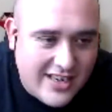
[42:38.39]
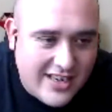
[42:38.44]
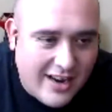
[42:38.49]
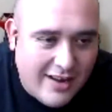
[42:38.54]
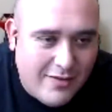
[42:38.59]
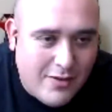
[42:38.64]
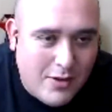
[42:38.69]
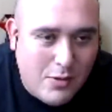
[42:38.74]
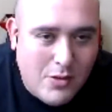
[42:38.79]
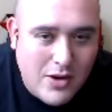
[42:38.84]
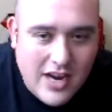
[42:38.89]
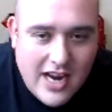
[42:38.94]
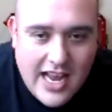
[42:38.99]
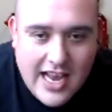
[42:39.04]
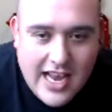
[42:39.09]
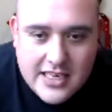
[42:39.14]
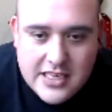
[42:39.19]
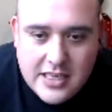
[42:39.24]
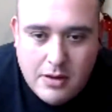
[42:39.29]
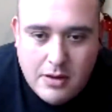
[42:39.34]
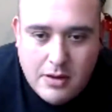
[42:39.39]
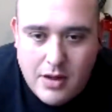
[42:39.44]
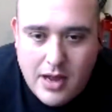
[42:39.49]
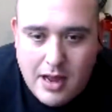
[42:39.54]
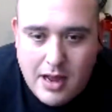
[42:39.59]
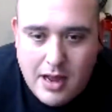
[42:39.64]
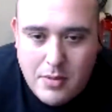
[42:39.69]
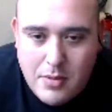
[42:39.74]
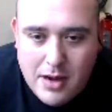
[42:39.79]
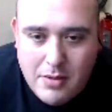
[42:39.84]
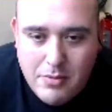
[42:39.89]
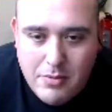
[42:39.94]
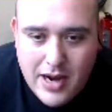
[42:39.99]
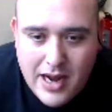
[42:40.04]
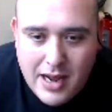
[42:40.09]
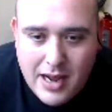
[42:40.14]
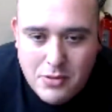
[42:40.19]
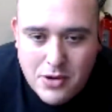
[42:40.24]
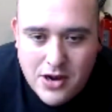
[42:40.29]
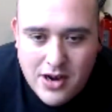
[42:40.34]
If you wouldn't ask, I, I might have been
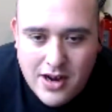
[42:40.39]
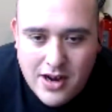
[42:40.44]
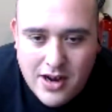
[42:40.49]
able to know.